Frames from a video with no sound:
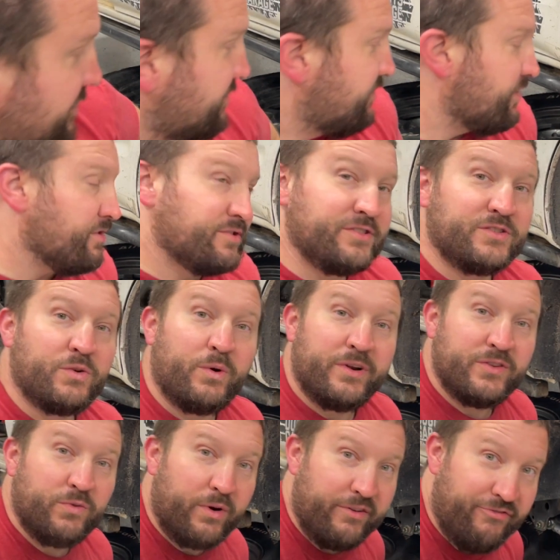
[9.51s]
Cheers to
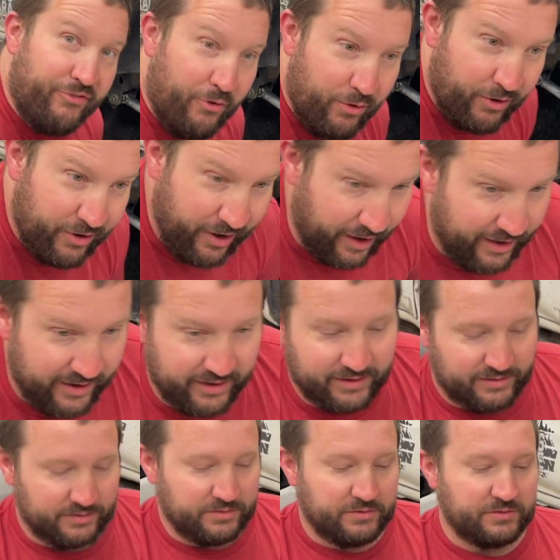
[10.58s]
2024,
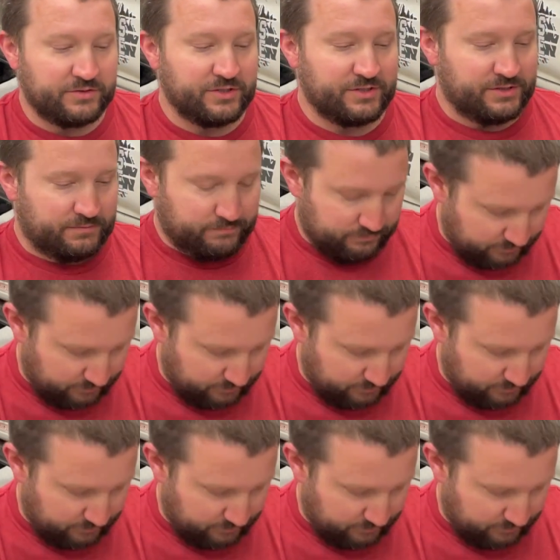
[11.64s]
which is